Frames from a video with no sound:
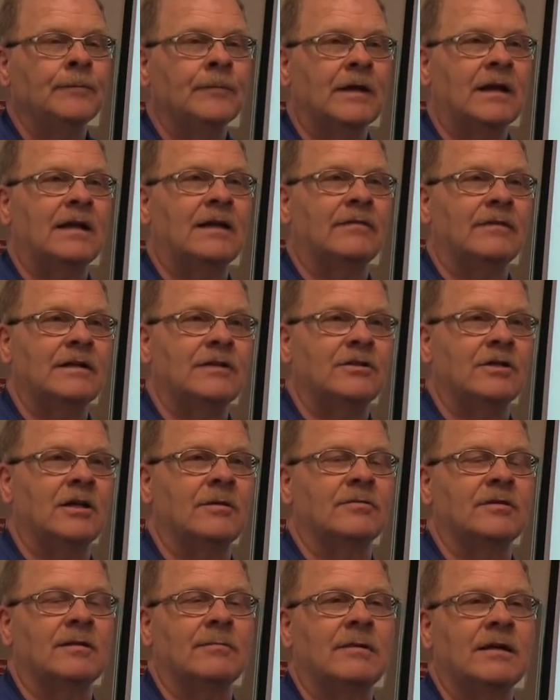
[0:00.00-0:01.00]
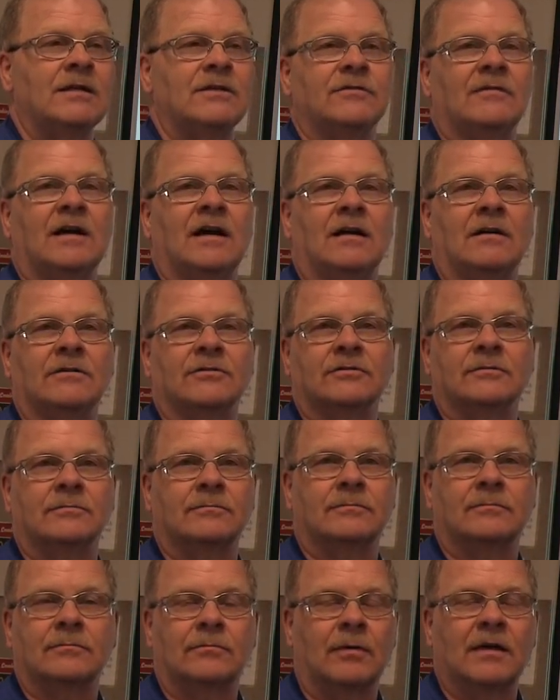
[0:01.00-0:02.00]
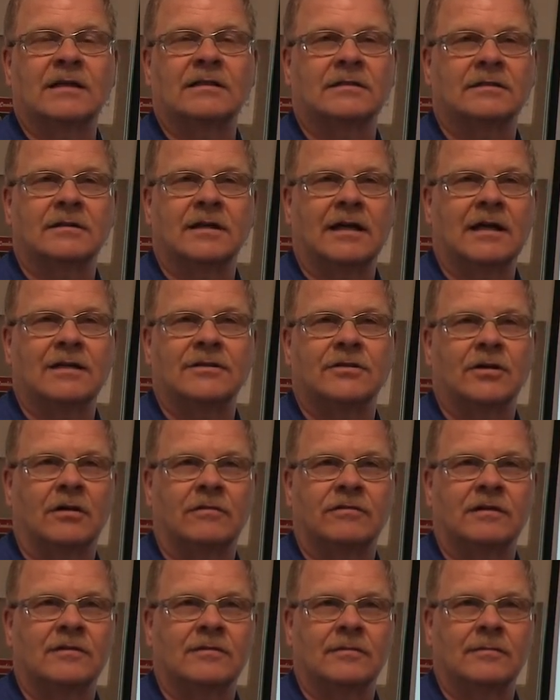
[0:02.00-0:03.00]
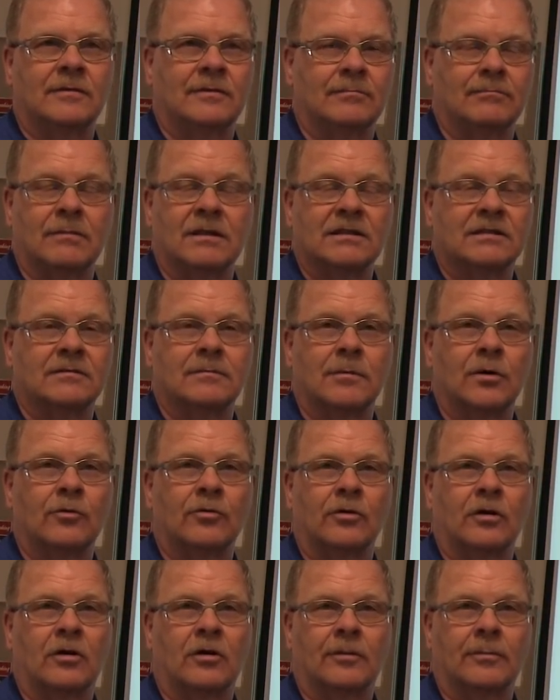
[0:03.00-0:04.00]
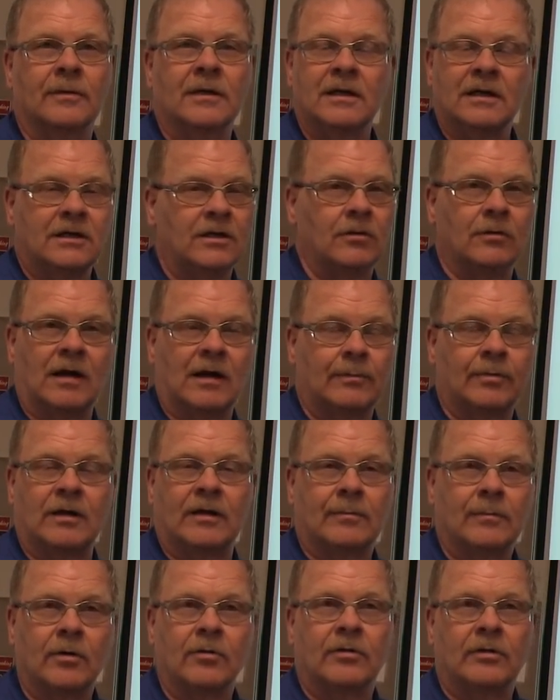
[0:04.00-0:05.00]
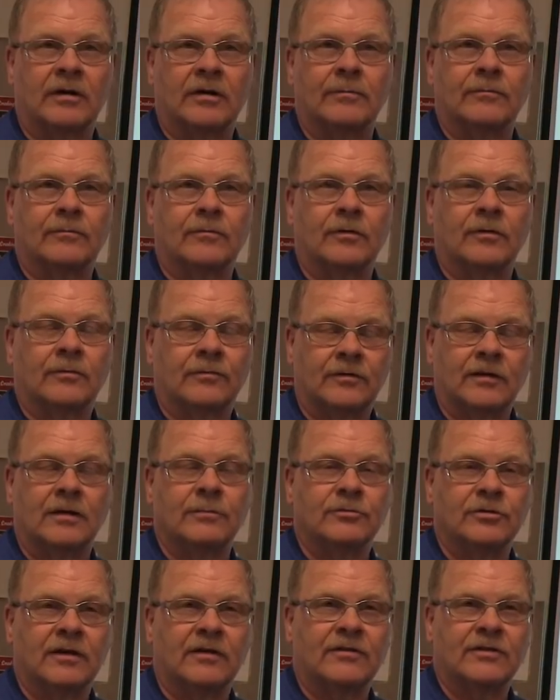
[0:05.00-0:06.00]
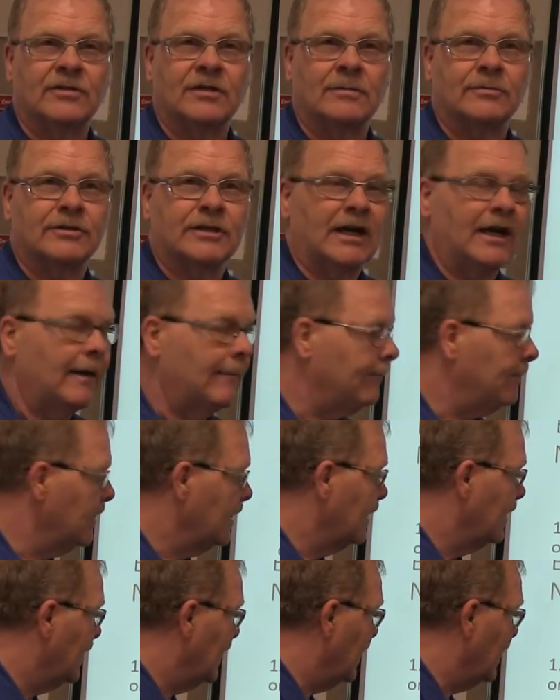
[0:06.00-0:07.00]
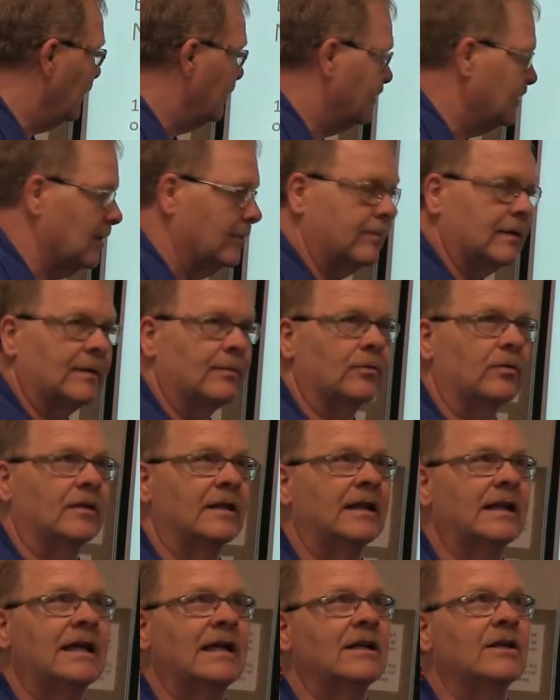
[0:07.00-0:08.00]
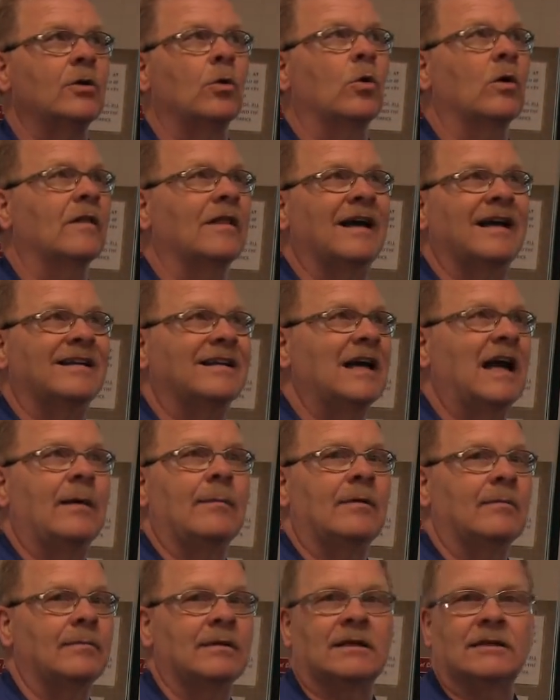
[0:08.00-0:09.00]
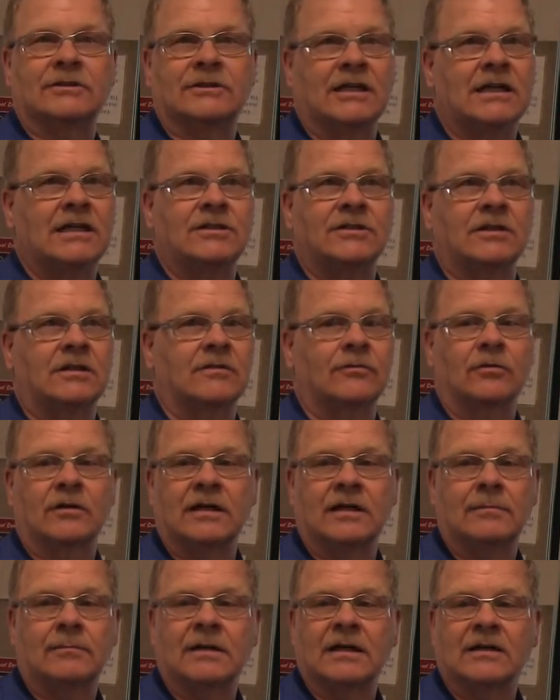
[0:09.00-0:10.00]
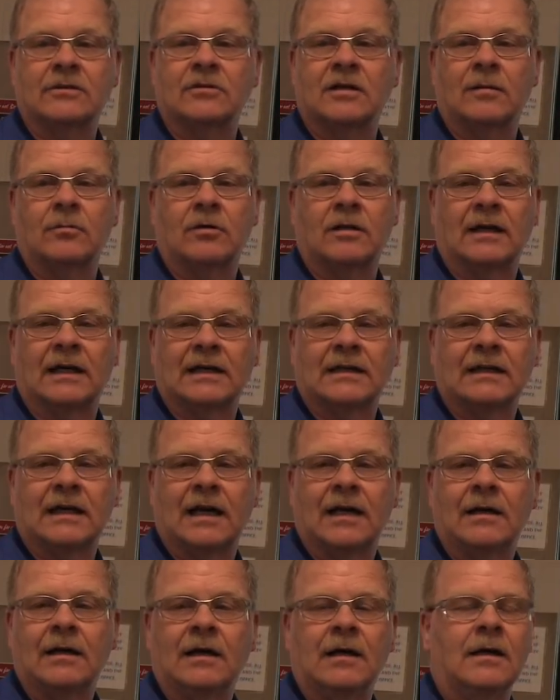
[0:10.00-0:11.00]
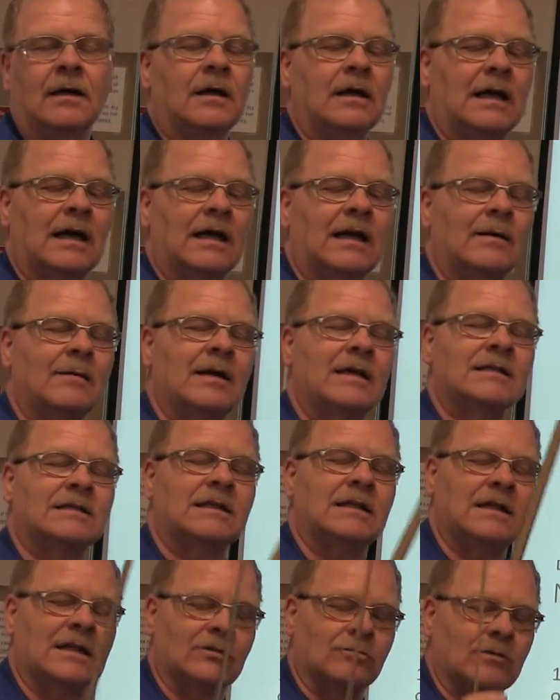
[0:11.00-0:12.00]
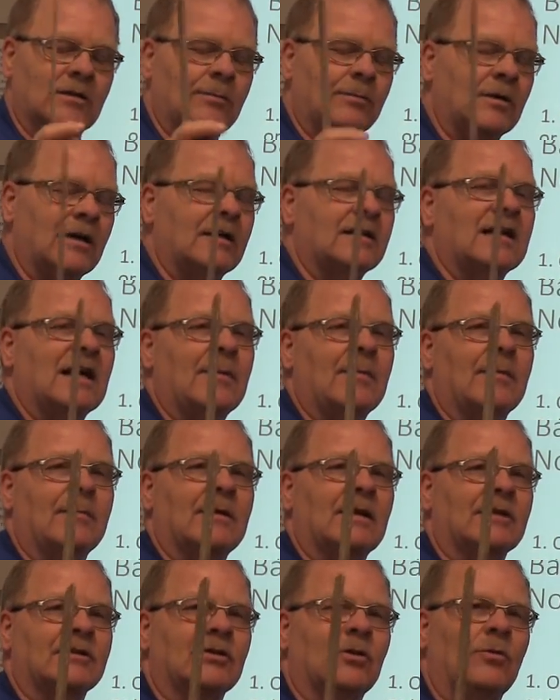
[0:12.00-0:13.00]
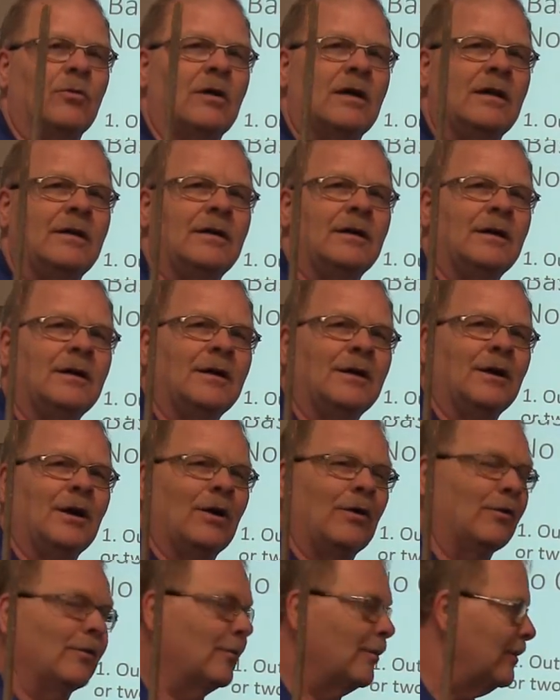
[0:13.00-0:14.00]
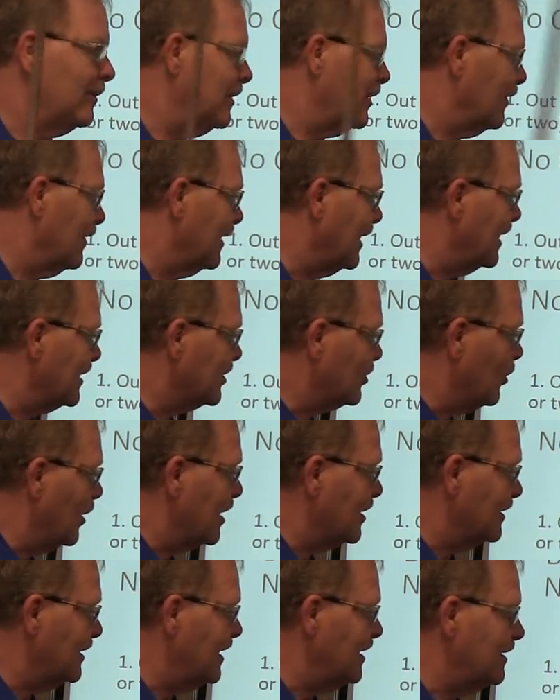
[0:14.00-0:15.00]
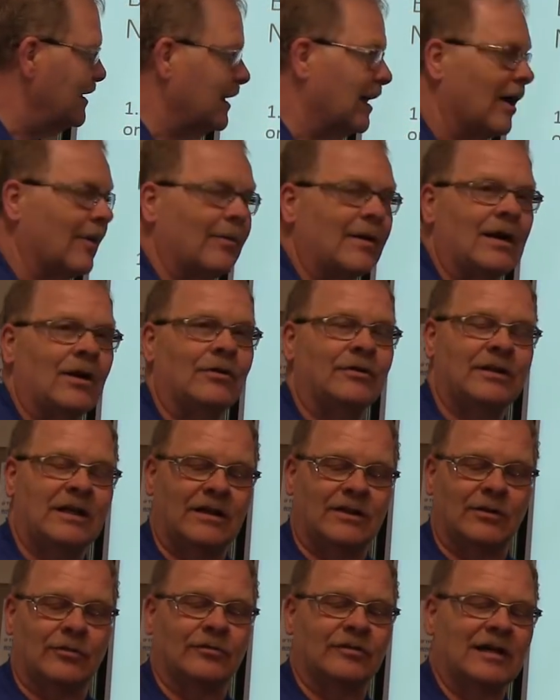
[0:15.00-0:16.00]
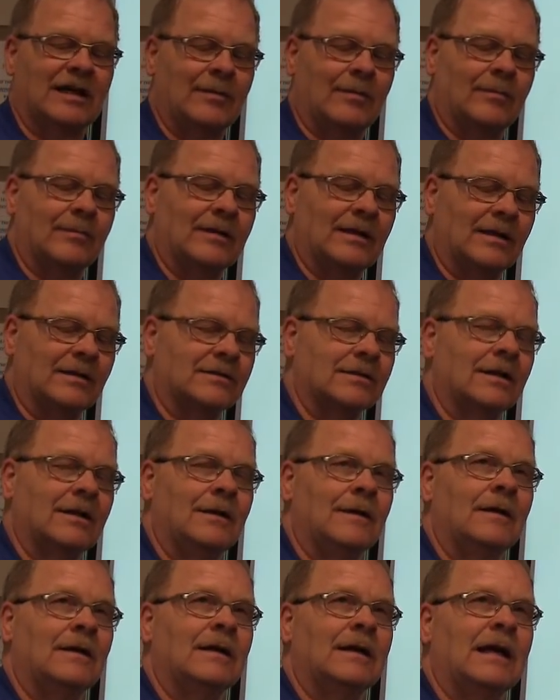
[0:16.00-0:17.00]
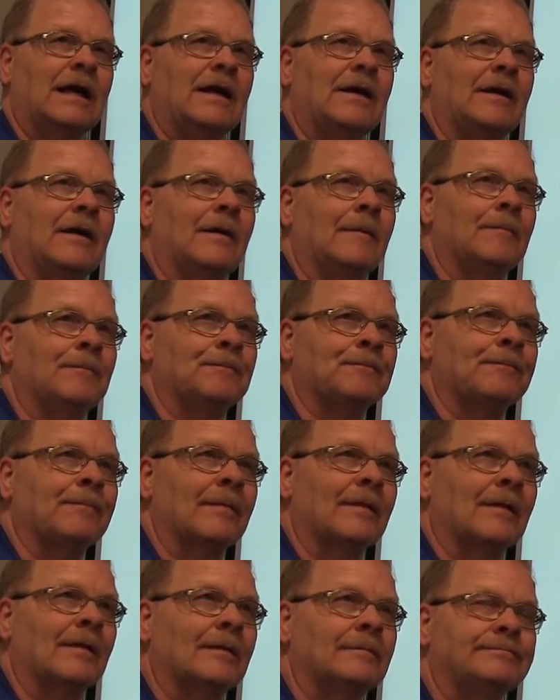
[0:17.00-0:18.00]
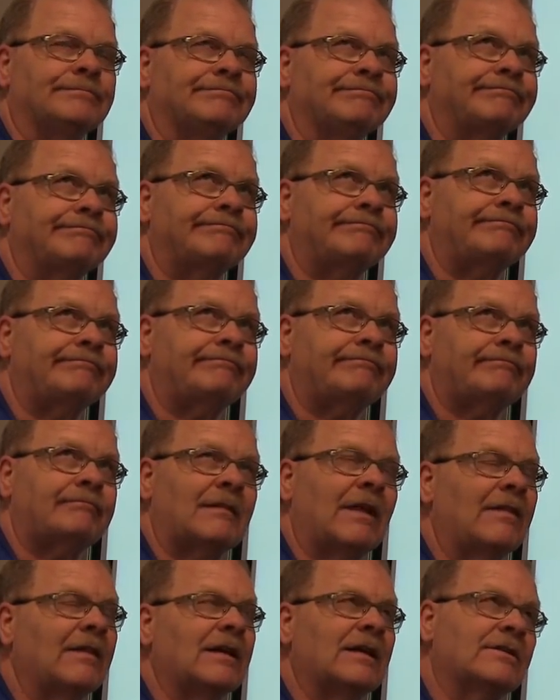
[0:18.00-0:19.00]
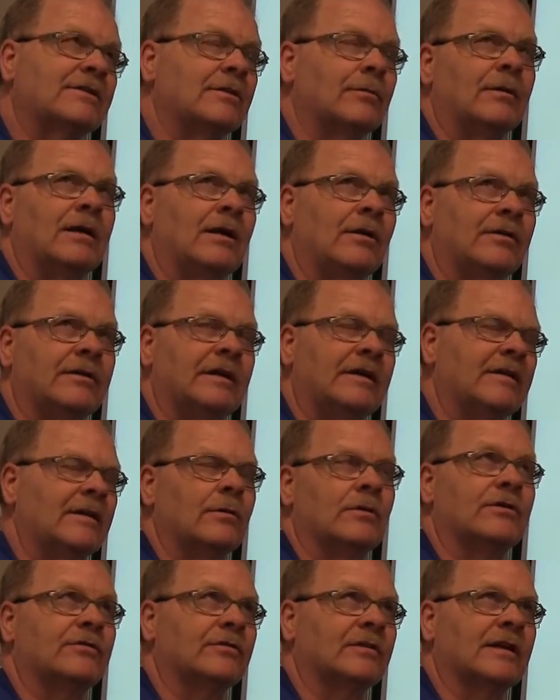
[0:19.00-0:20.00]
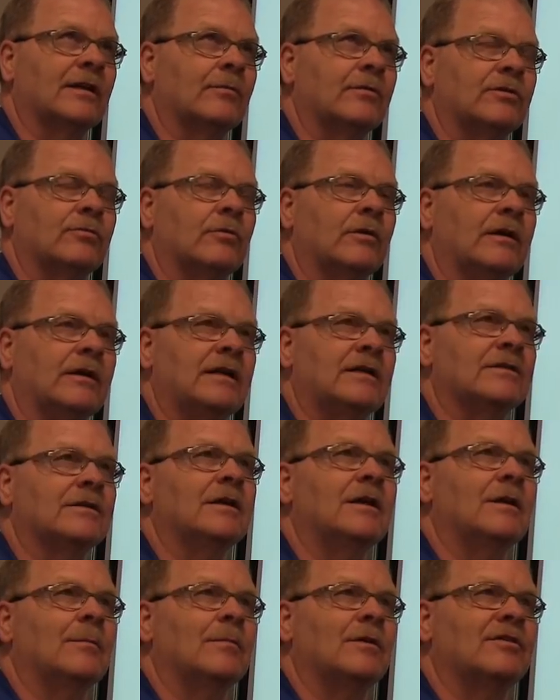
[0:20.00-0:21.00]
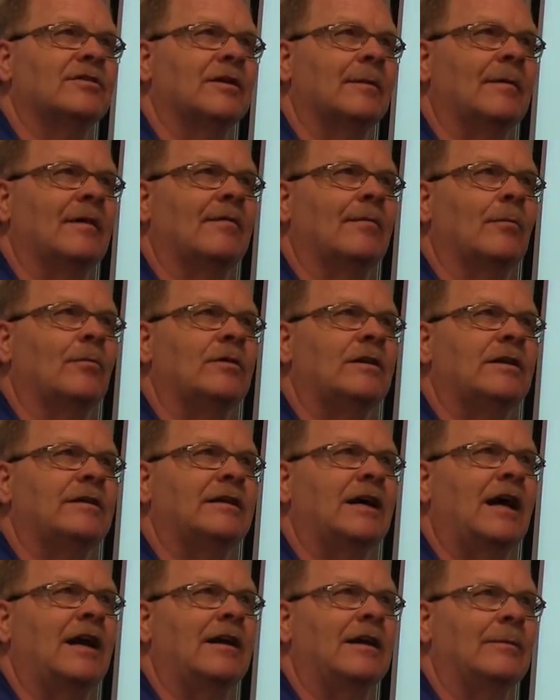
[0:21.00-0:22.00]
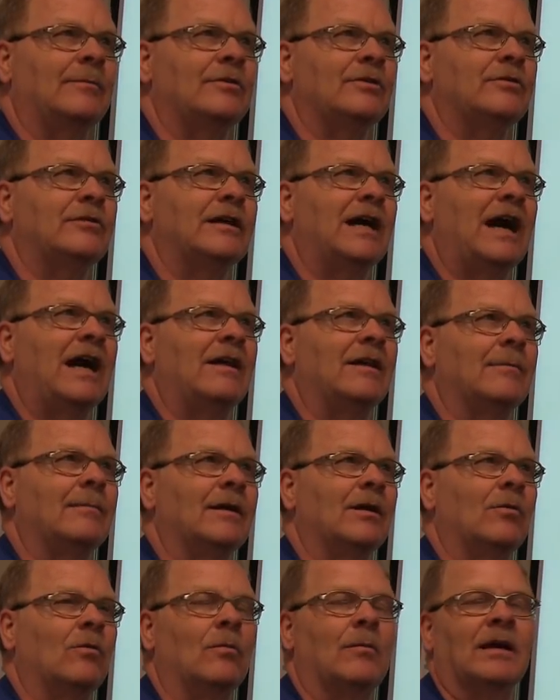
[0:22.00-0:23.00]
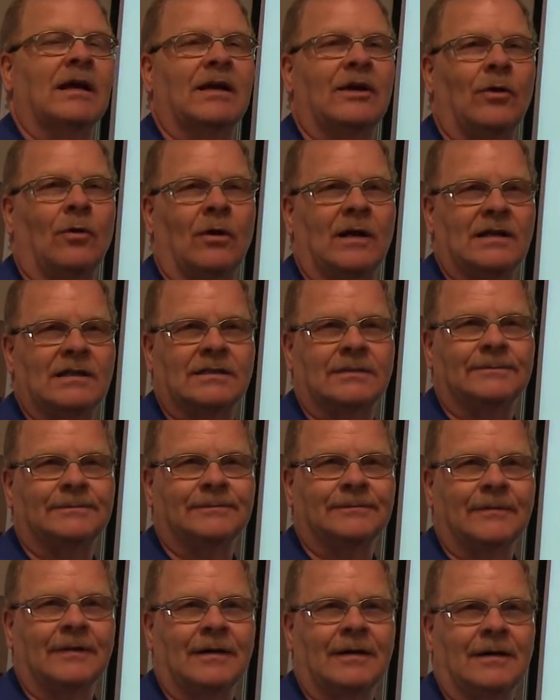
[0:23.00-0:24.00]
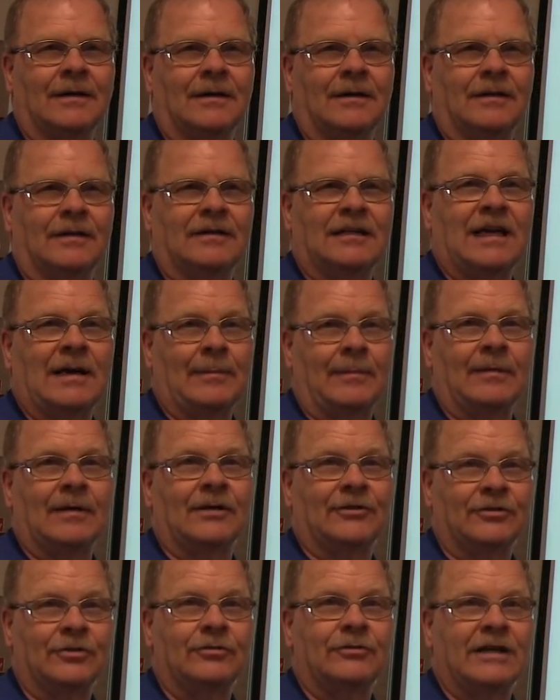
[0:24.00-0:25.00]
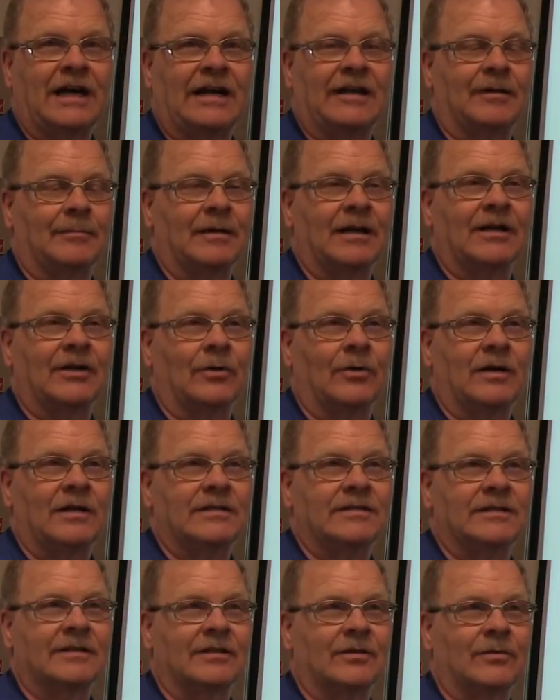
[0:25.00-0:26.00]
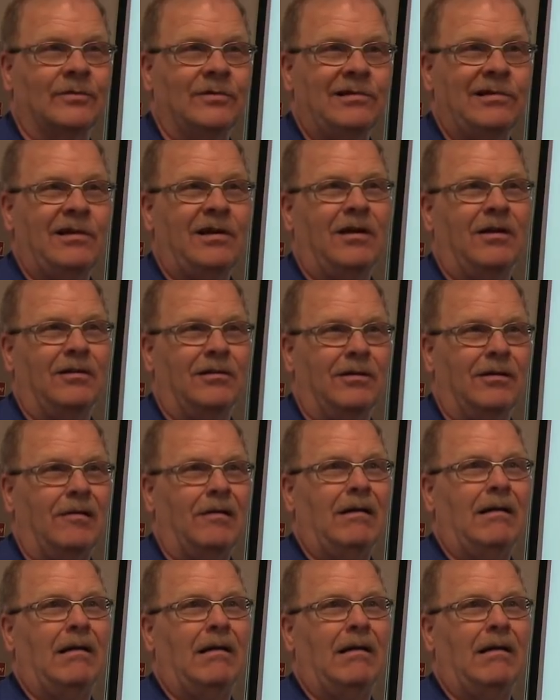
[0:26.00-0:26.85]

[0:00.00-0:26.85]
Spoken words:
And if it jumps, it bends valves and breaks the heads off of them and busts the motor all. You don't have to put a motor in for if it jumps time. And some people that ignore that timing belt change in it will get in big trouble like that. Now, let me ask you this. When you put a timing belt on one, you know, they got square teeth and they got round teeth on timing belts. And I think it's the round teeth. I always forget which one it is. But some of them, when you tighten it up too tight, the belt will make a noise. The timing belt's too tight, it'll make a noise. It'll go, yeah.